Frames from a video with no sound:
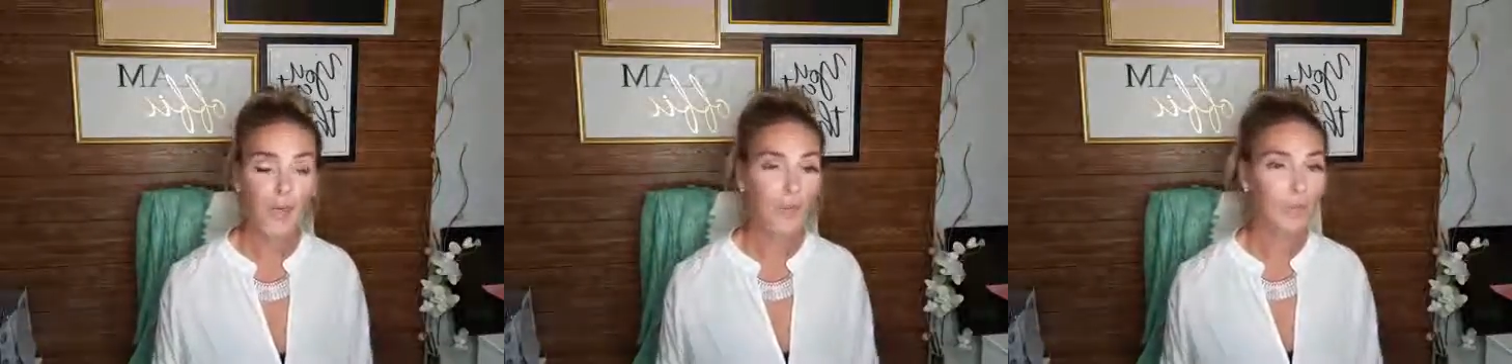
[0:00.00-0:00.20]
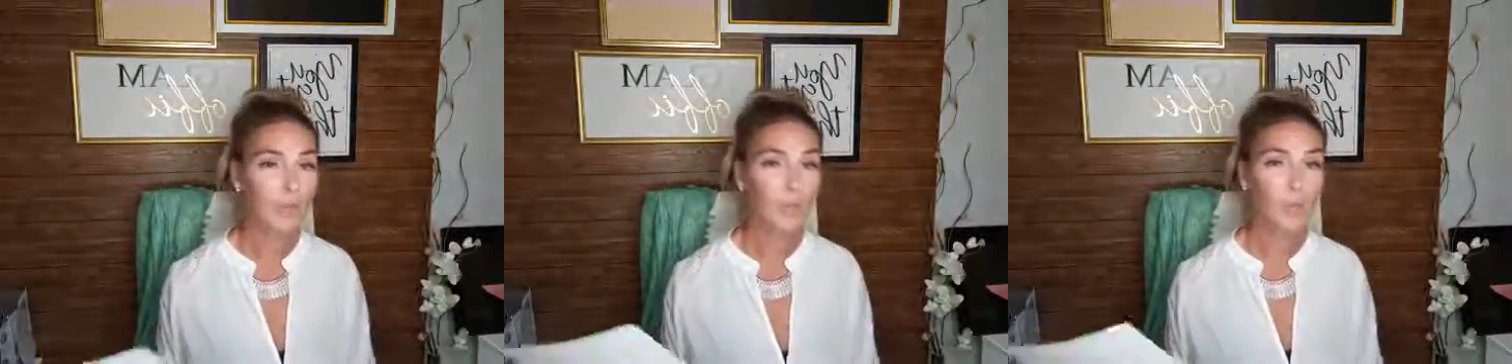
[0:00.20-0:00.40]

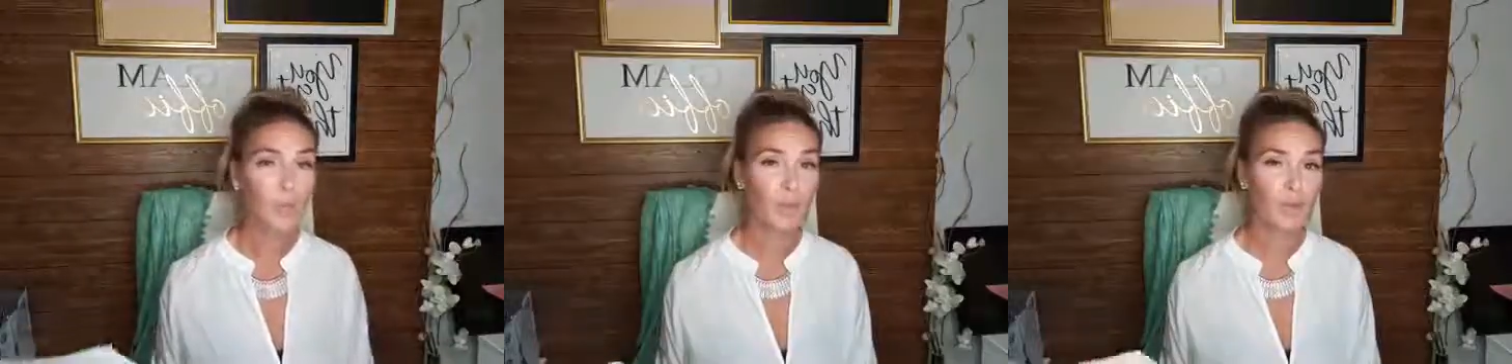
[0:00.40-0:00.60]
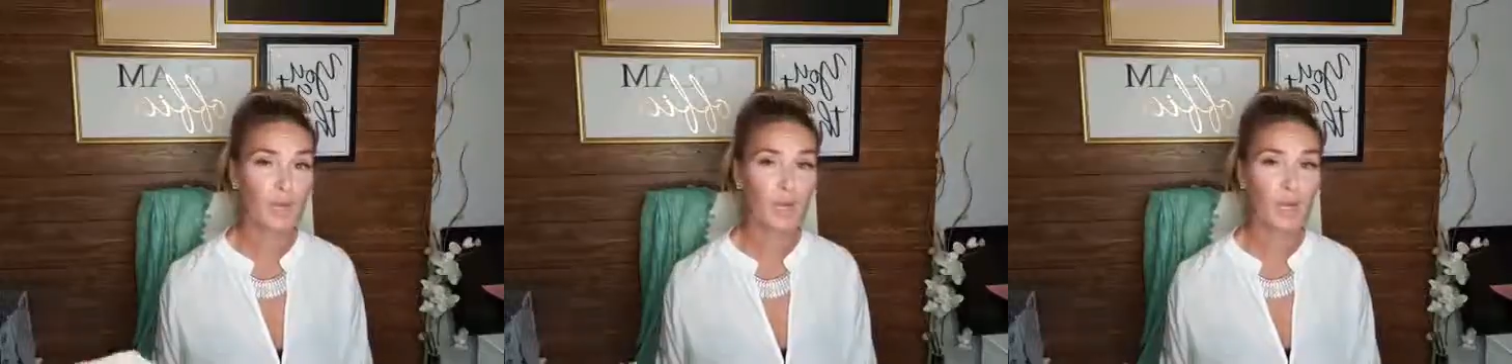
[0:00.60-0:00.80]
and I'm going to
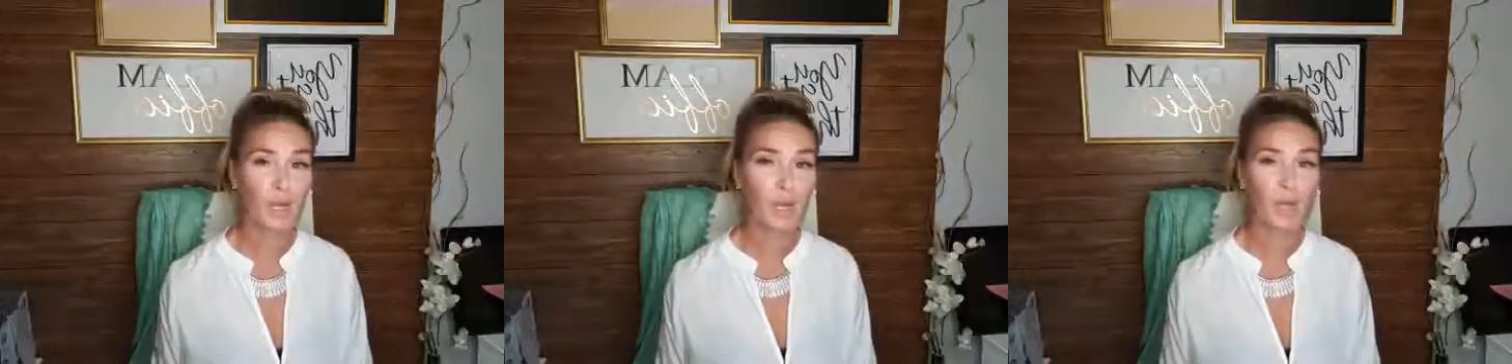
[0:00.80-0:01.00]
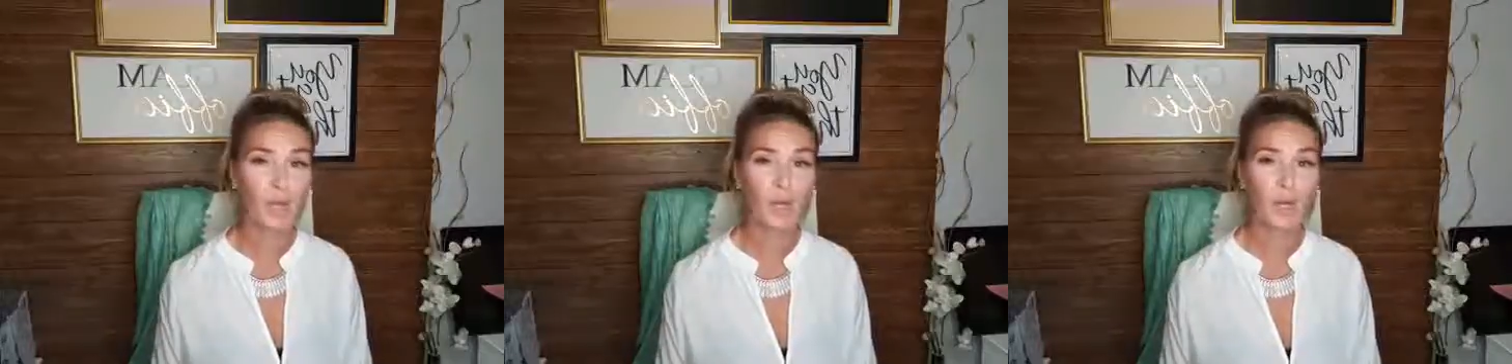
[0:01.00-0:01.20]
bring that
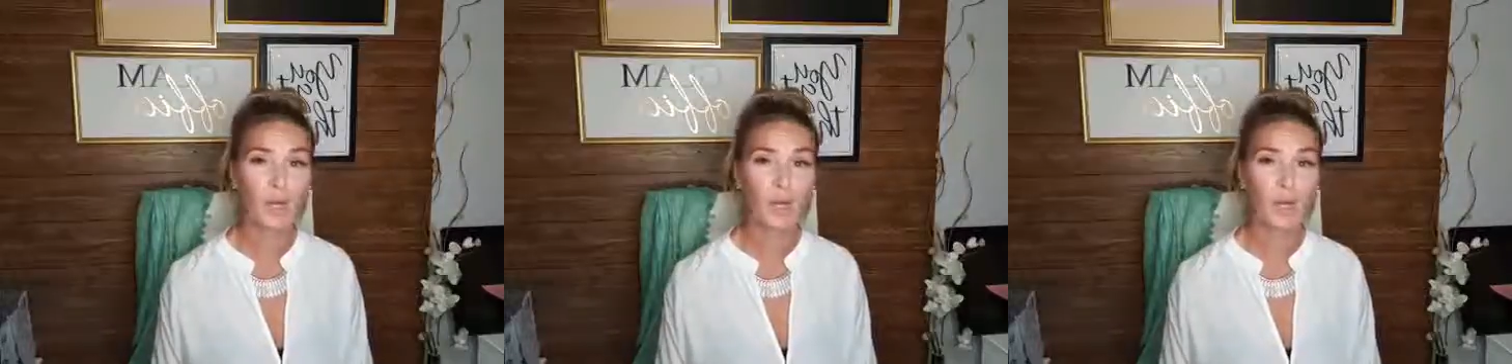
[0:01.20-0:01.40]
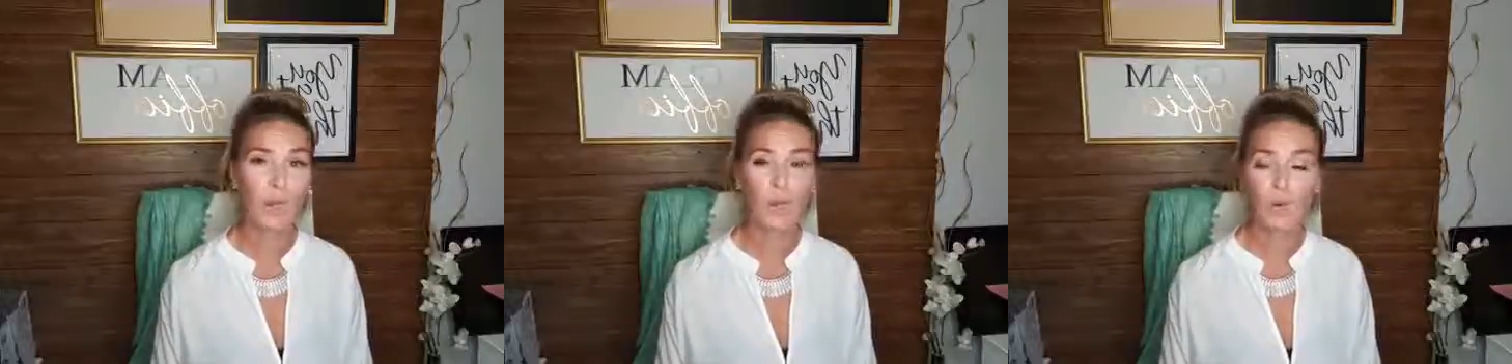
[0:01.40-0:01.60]
up in one
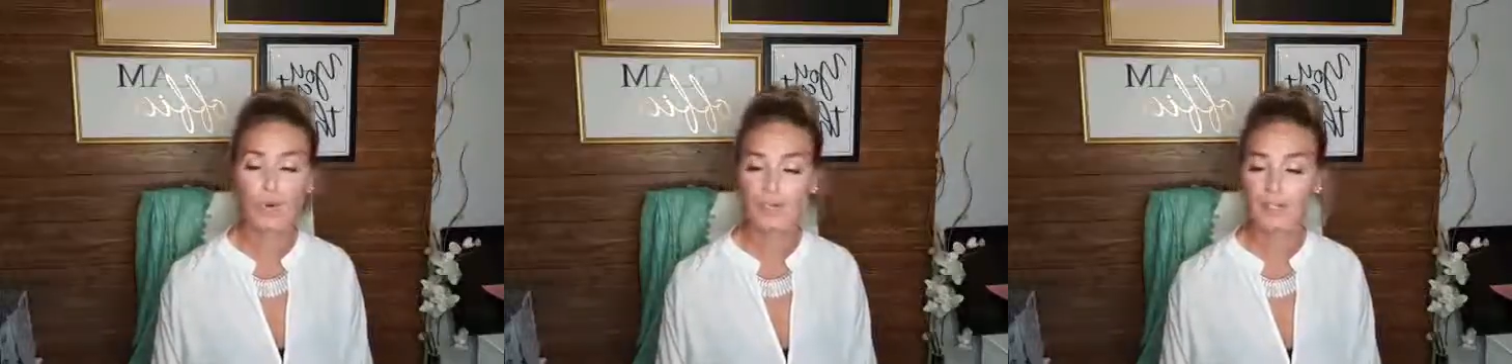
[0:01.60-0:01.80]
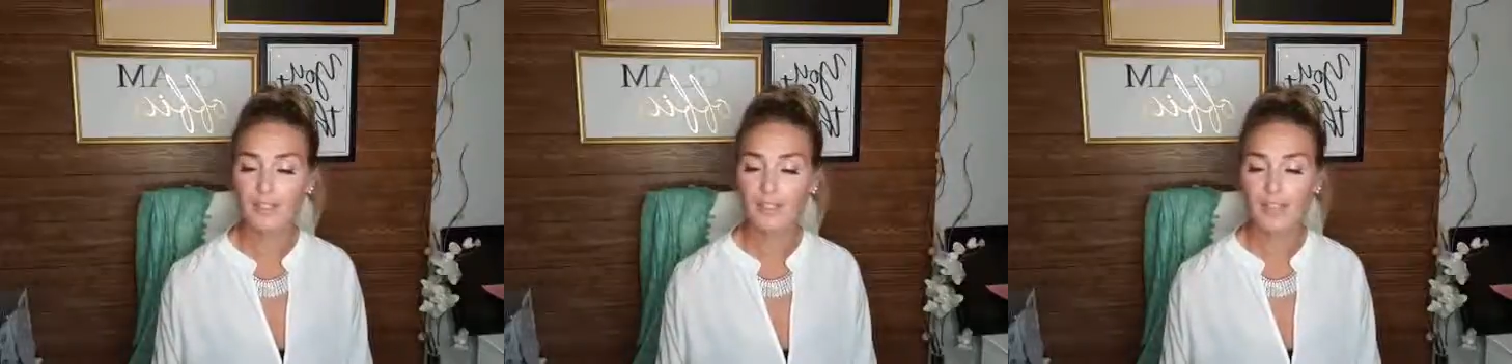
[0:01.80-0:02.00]
of my
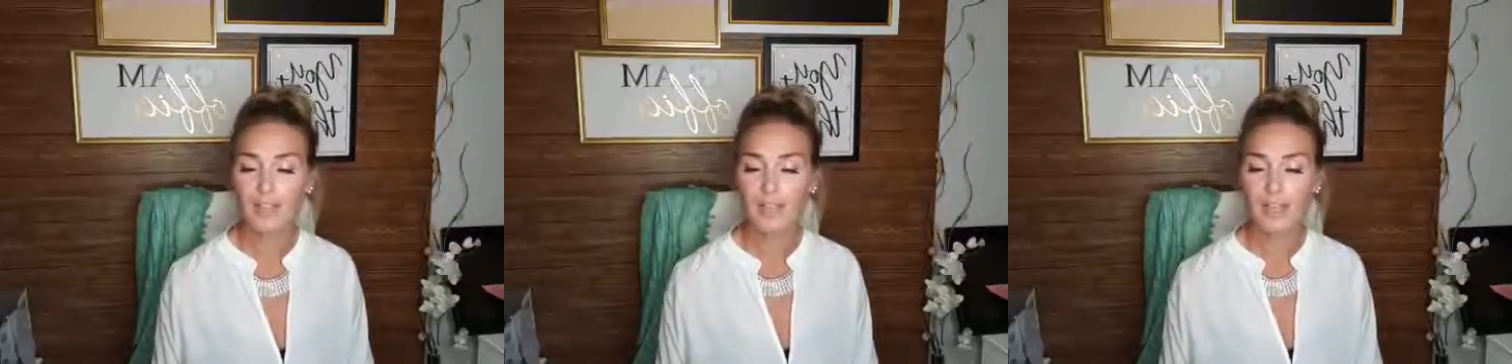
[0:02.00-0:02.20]
points,